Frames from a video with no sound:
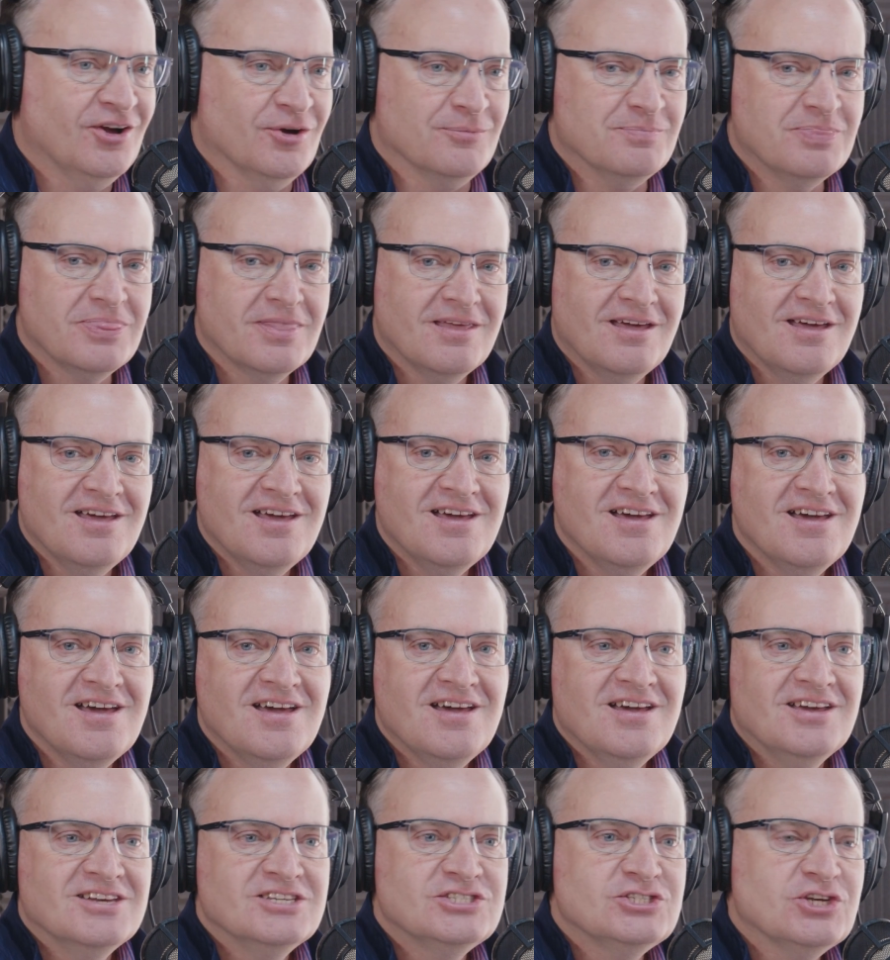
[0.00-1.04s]
Sure.
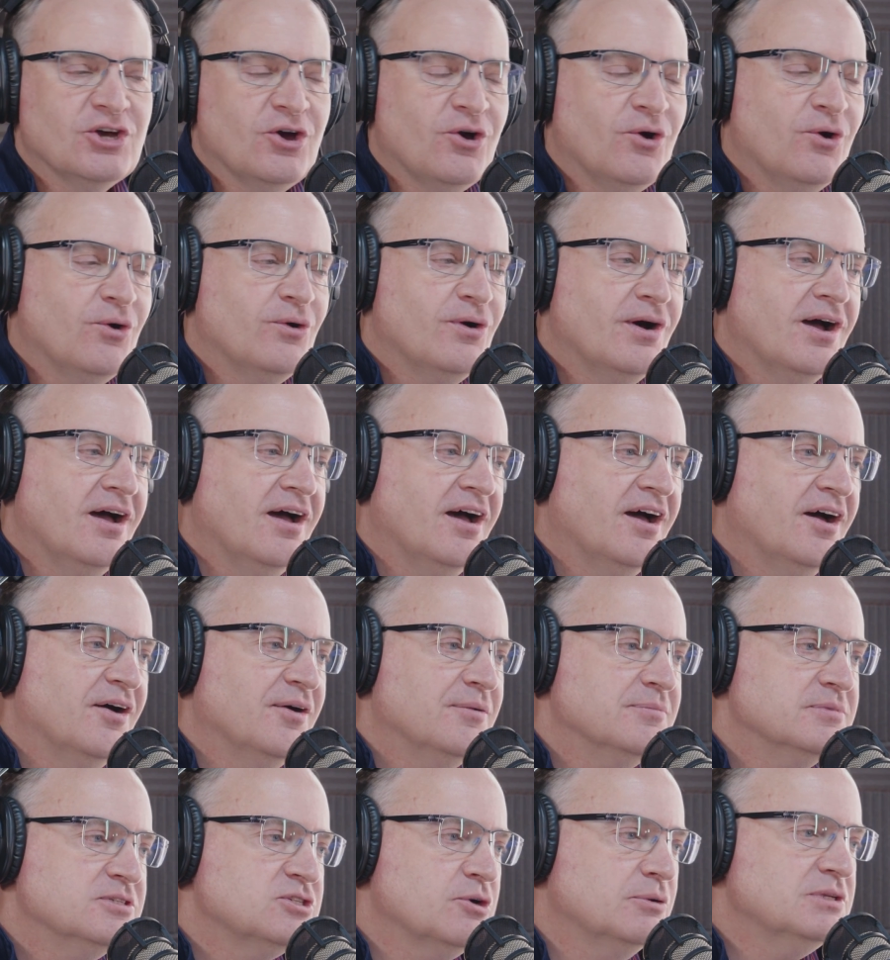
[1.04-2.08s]

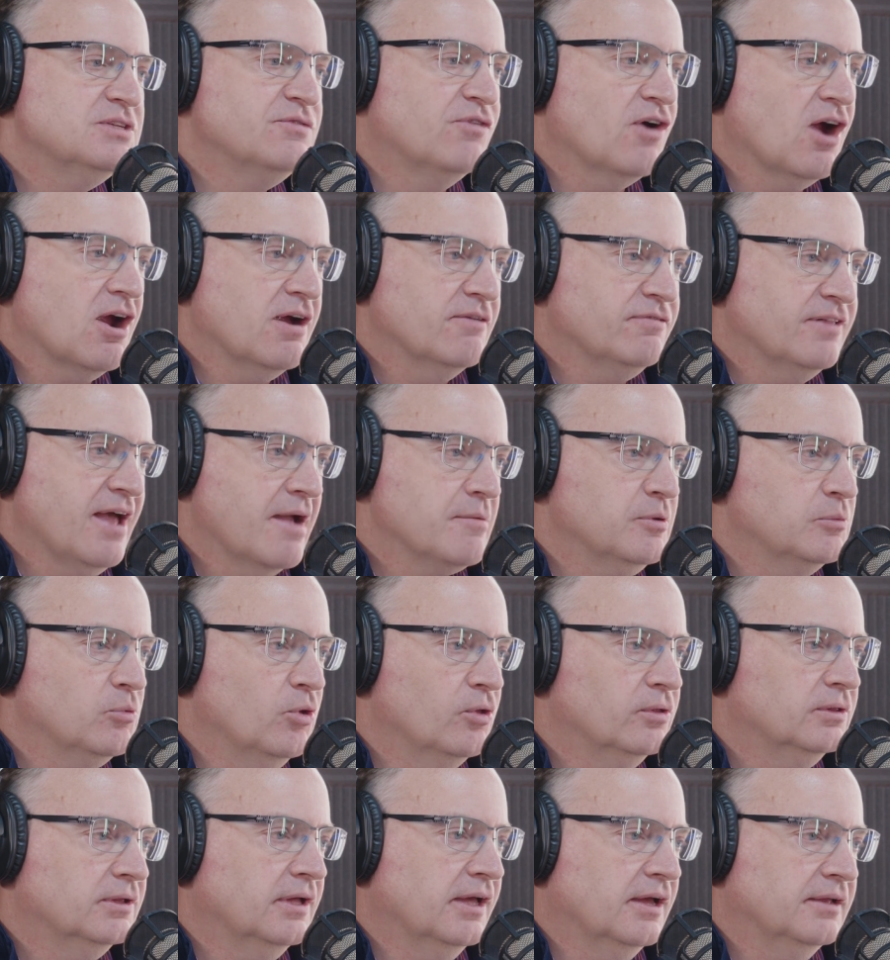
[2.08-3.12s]
So it's very
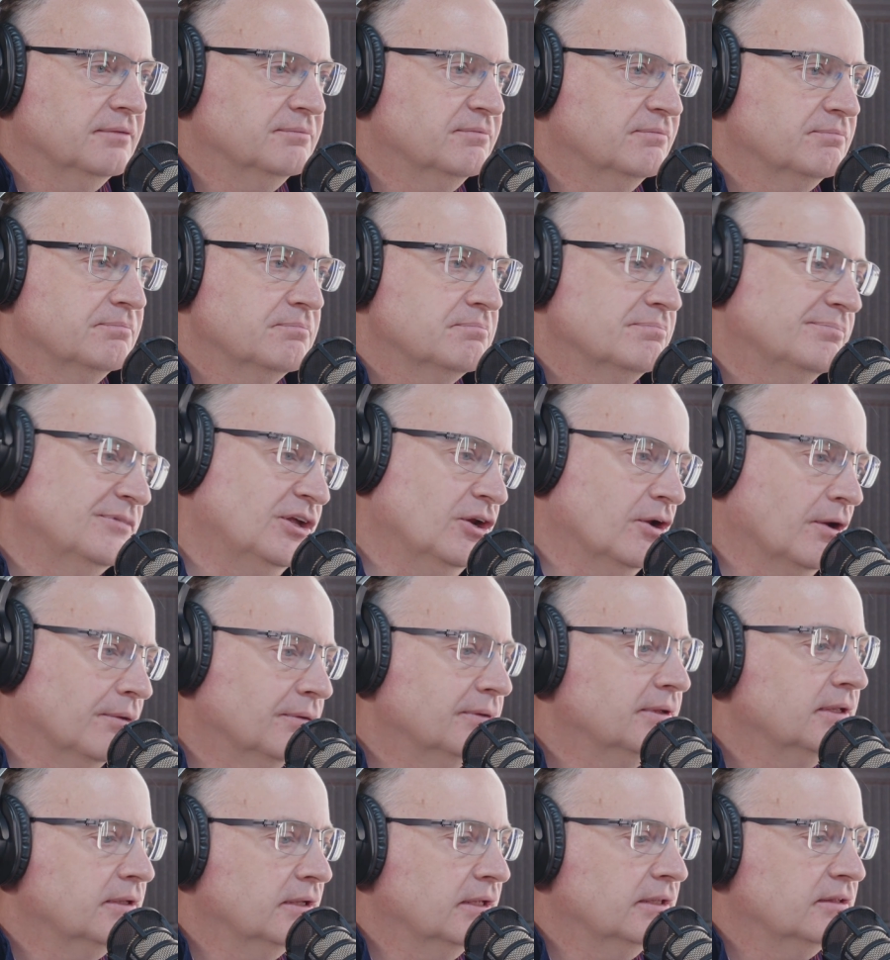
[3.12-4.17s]
flammable, and
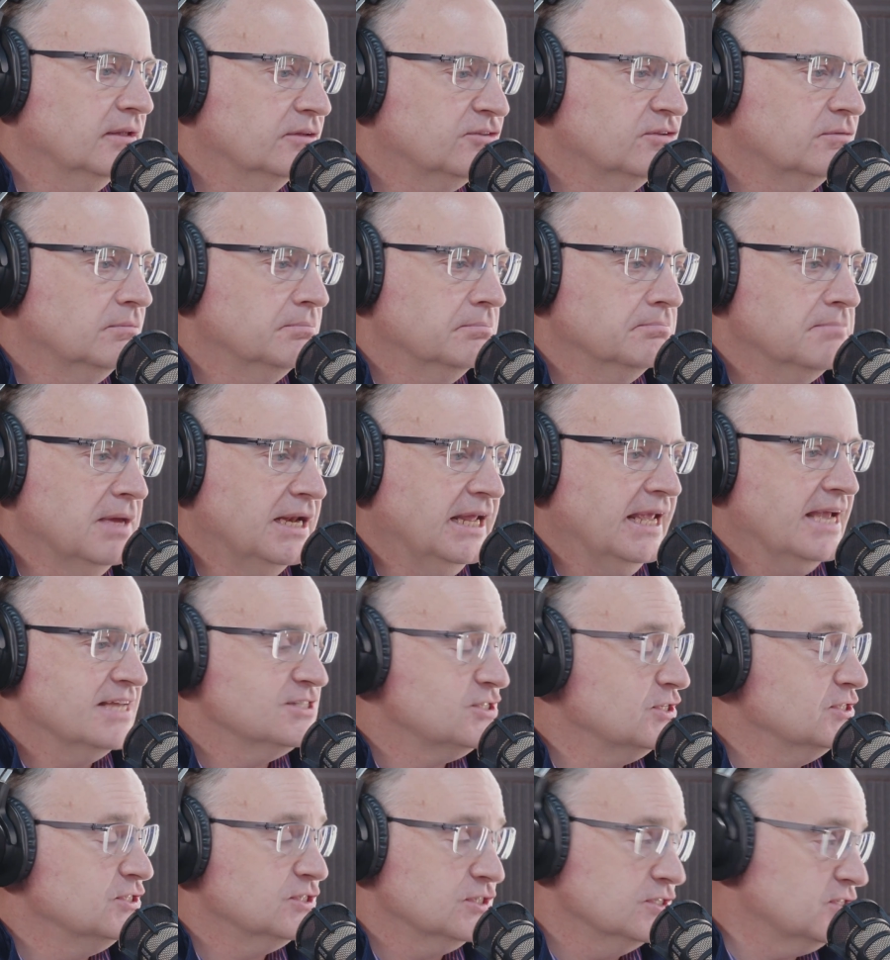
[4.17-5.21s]
in many
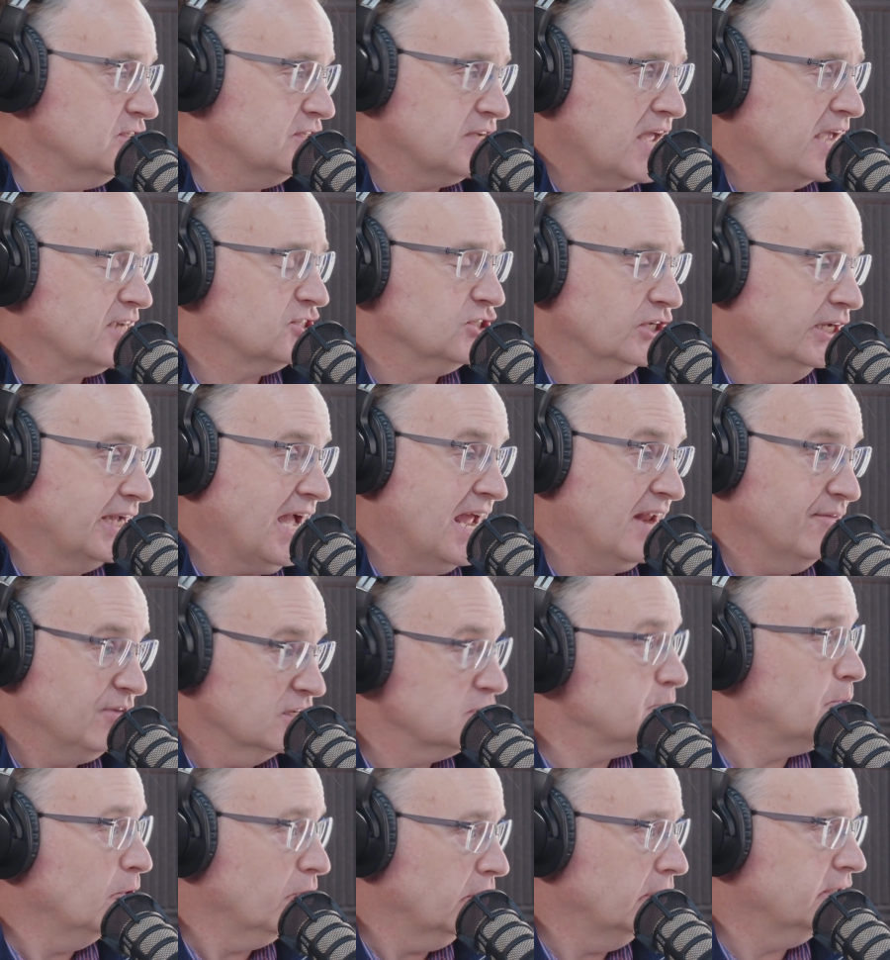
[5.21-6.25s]
instances, it's actually kind
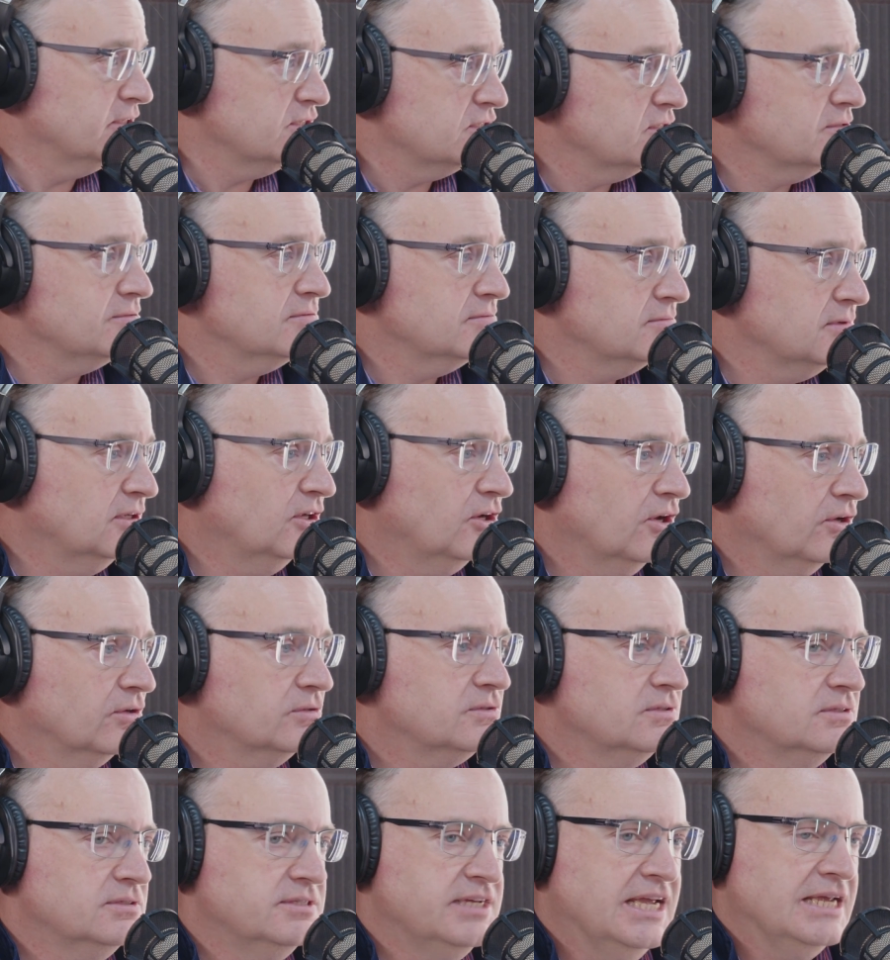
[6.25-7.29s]
of
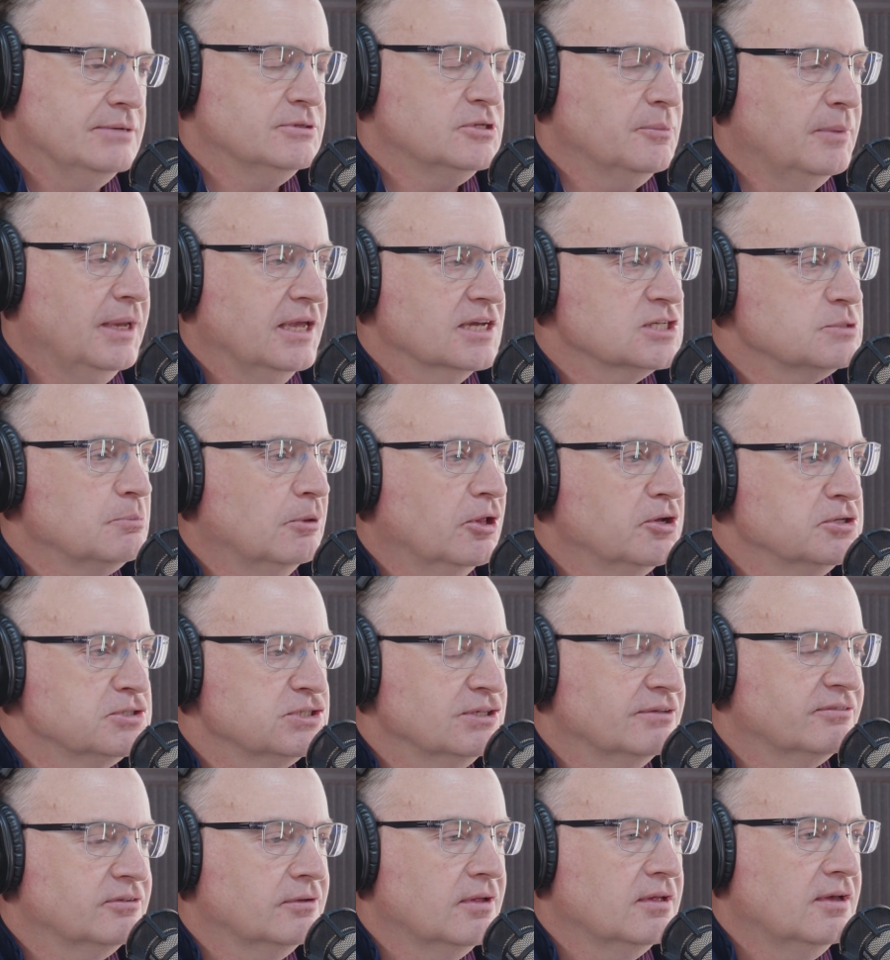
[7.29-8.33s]
deemed to be
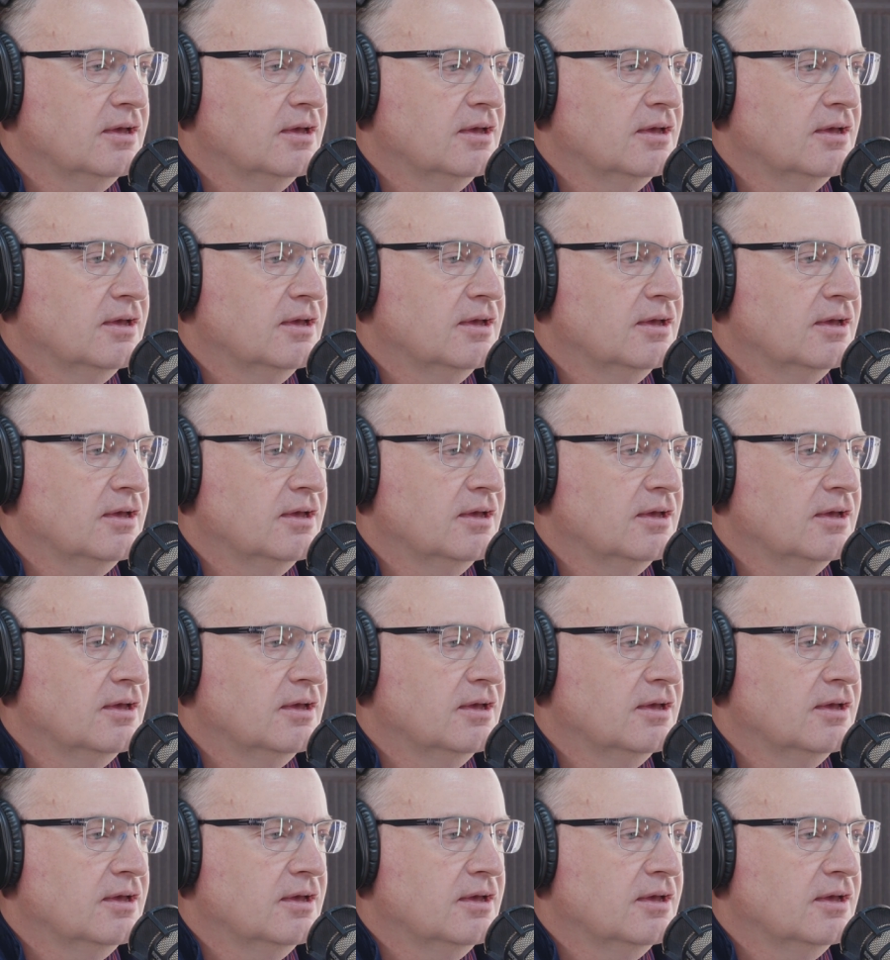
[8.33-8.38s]
explosive.